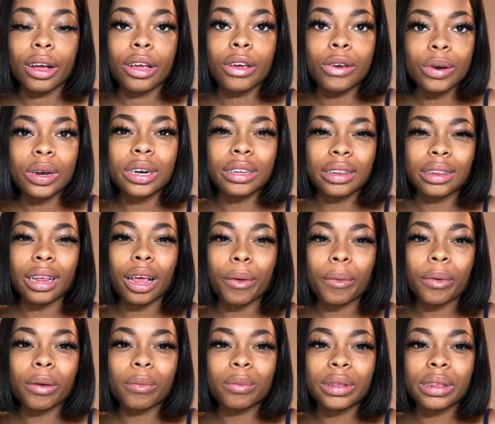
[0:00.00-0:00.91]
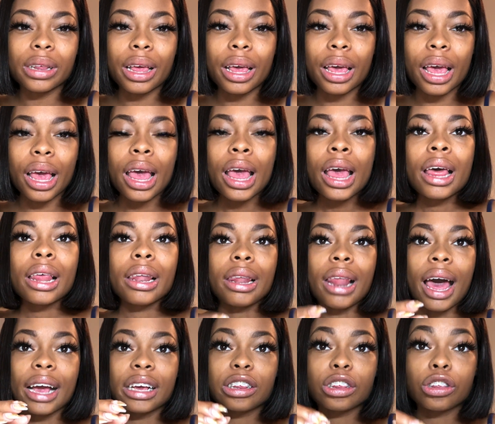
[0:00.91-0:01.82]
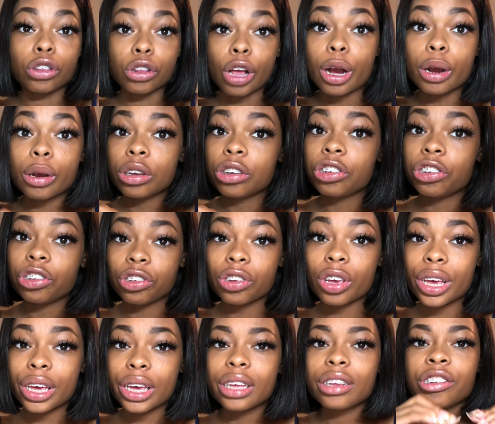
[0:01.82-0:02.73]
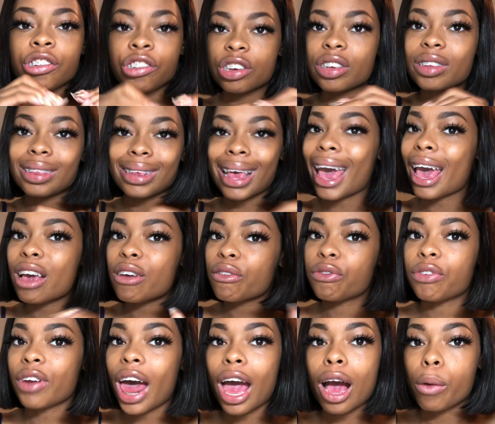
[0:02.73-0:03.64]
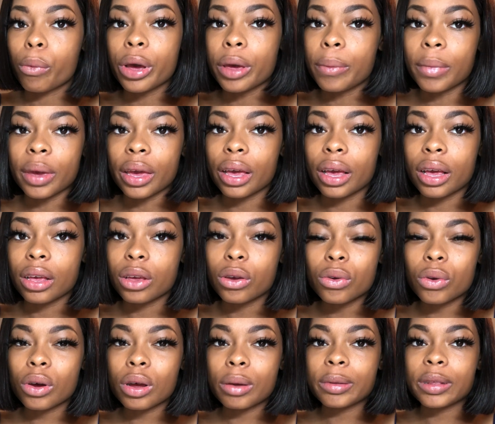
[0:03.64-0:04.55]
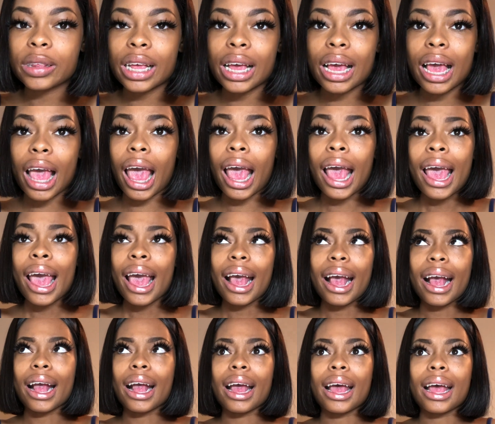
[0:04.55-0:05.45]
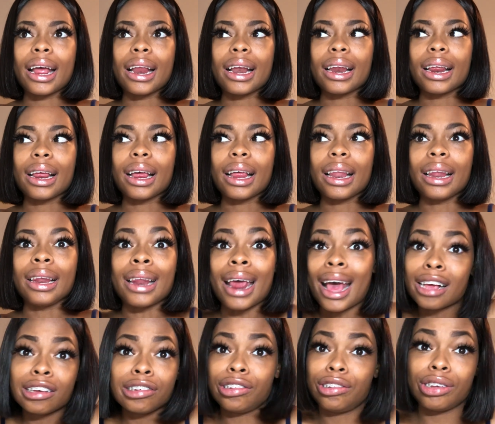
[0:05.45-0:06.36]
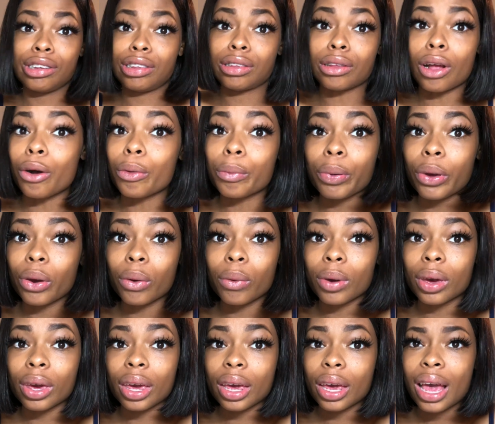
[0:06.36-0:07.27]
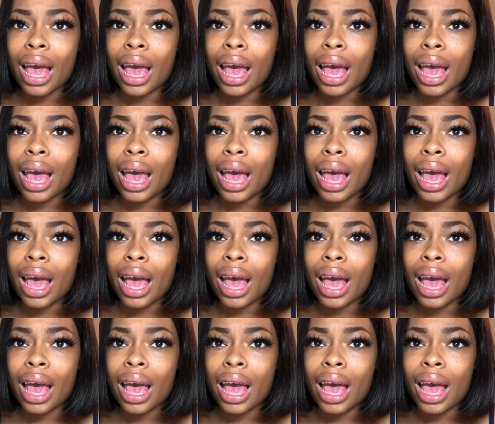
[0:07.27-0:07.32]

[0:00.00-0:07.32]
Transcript: You understand what I'm saying? Like certain shit just can't fly with me. You know what I'm saying? And that's just on period.